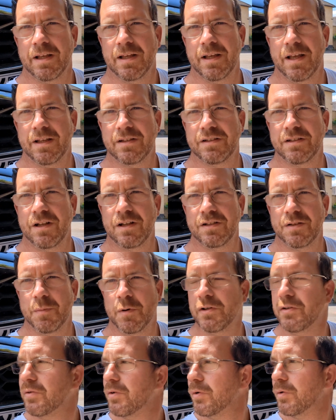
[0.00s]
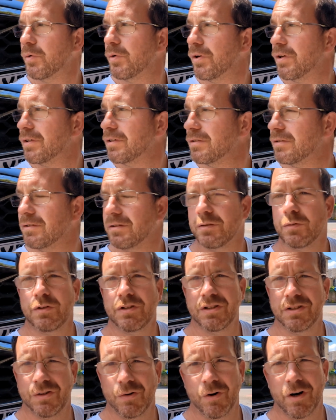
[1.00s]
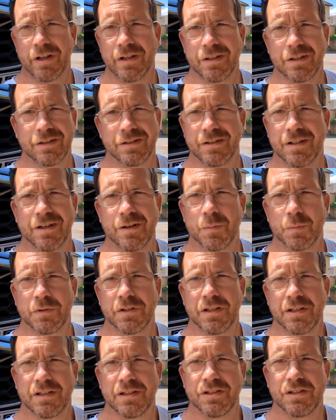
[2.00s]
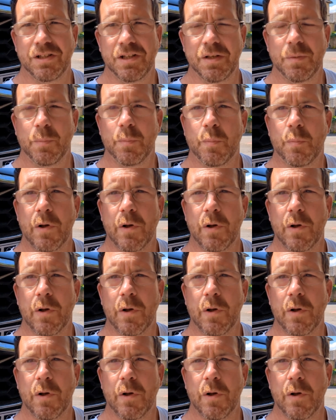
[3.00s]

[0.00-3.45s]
get a starter motor on order, which is great because they're not particularly cheap,